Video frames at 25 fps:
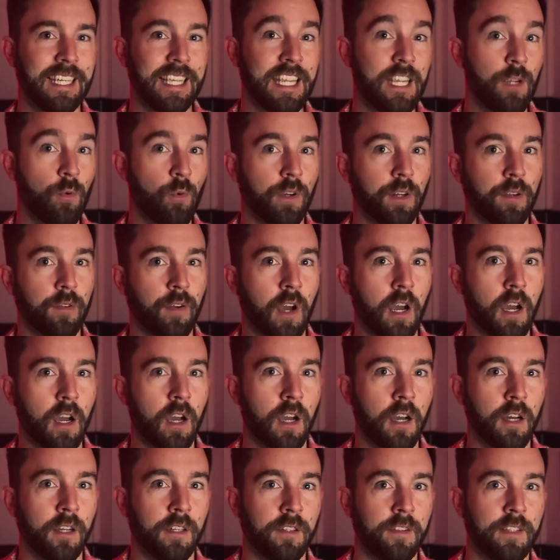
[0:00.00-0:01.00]
he would have
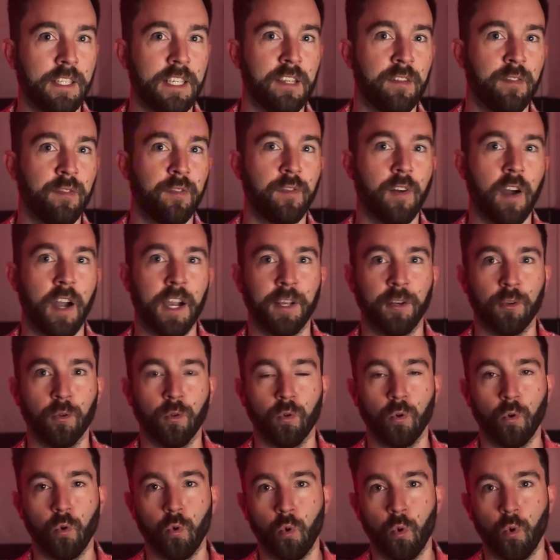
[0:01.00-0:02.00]
heard the
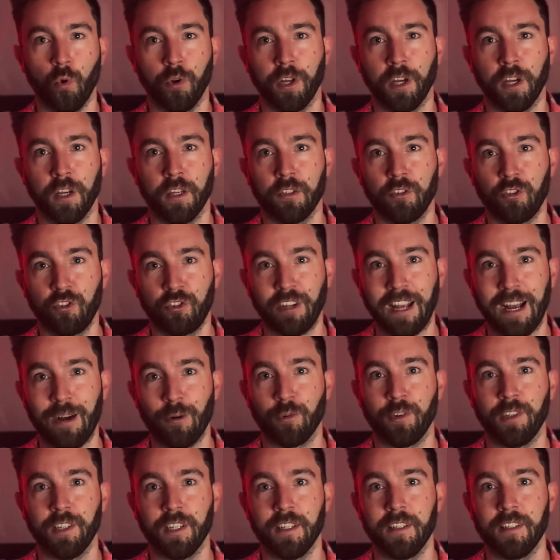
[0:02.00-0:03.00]
final order
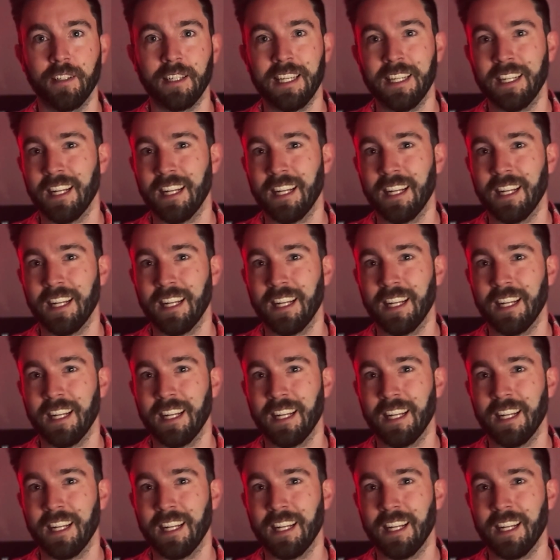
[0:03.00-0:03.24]
shouted